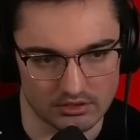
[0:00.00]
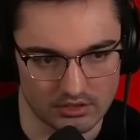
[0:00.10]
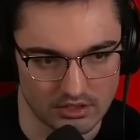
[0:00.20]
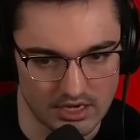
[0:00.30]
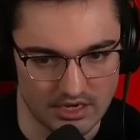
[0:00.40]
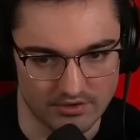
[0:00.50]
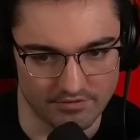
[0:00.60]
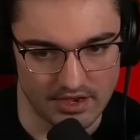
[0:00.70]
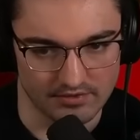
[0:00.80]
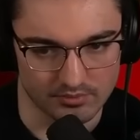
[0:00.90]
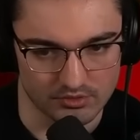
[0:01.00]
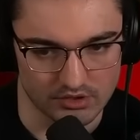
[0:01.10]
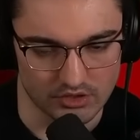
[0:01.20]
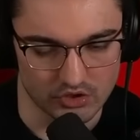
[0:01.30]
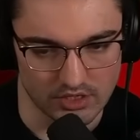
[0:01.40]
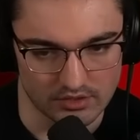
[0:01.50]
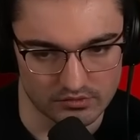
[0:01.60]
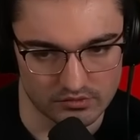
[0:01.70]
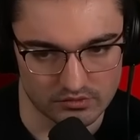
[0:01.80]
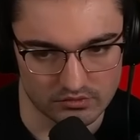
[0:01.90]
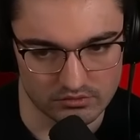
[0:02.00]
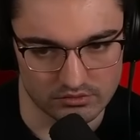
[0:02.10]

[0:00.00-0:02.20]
an 85% chance